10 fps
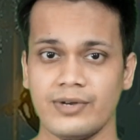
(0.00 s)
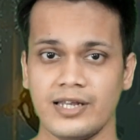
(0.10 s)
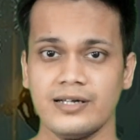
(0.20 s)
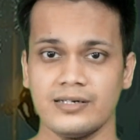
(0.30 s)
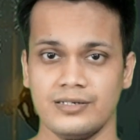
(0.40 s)

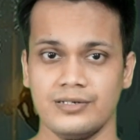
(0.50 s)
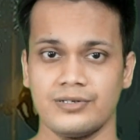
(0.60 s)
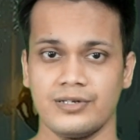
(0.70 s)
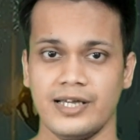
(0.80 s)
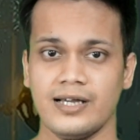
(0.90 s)
many
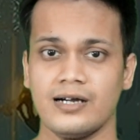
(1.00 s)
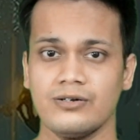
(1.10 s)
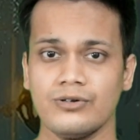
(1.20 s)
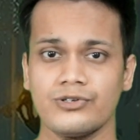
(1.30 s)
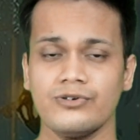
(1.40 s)
others, they are
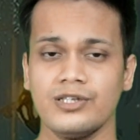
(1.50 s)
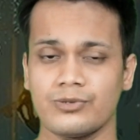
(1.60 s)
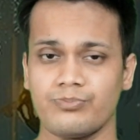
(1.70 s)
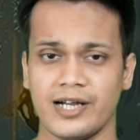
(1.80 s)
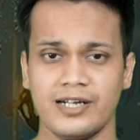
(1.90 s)
also
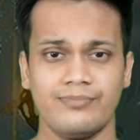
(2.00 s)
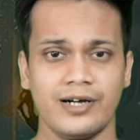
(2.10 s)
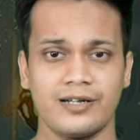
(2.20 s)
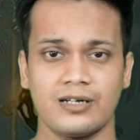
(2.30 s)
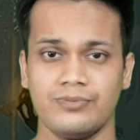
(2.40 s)
inspired
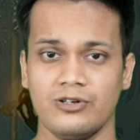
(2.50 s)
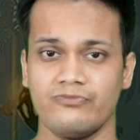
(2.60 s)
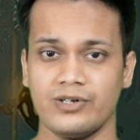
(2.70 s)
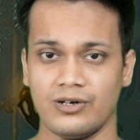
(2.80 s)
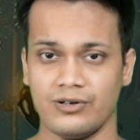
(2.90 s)
by a couple of
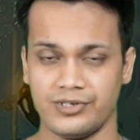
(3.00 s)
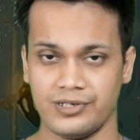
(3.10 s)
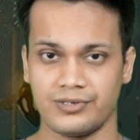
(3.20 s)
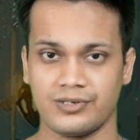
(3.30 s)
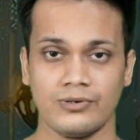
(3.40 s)

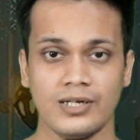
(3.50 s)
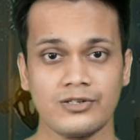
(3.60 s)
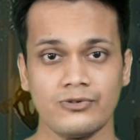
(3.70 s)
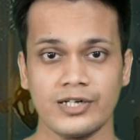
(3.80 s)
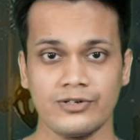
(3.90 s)
mythologies. So
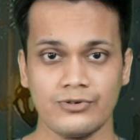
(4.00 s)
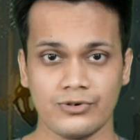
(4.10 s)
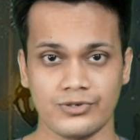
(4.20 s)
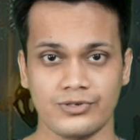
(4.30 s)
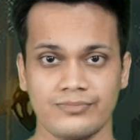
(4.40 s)
let's look into those.